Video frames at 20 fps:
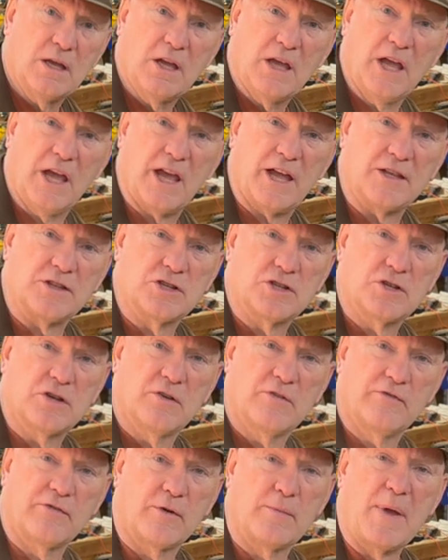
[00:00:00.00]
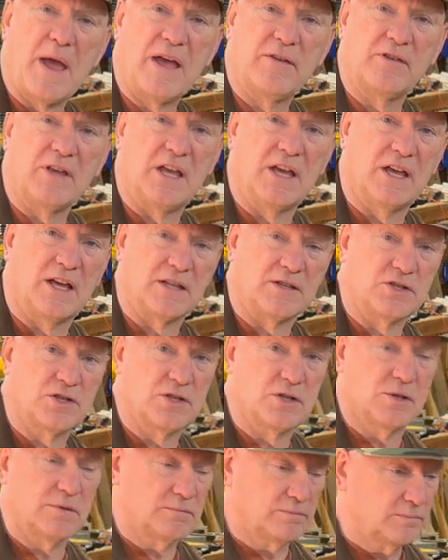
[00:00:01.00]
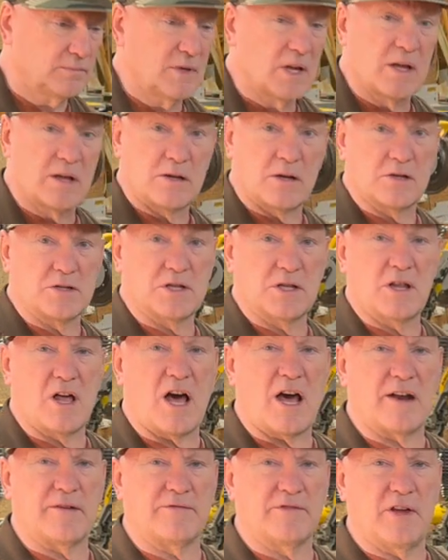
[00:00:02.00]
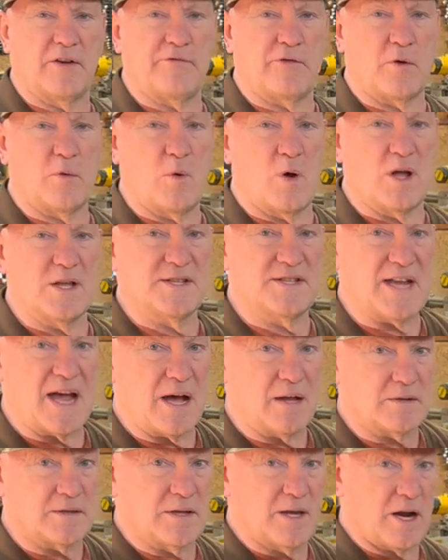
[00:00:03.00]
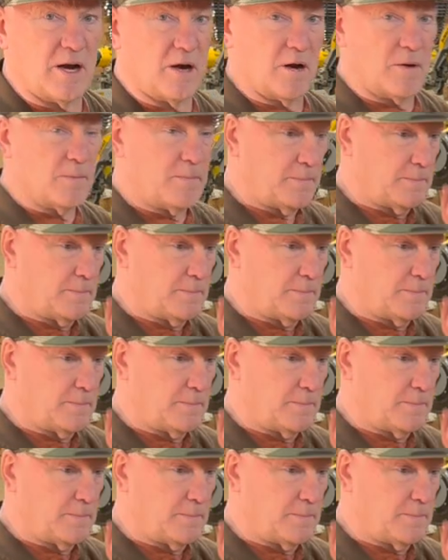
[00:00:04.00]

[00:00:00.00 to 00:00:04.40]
hitch from Heavy Hitch. There's a lot of different ones out there.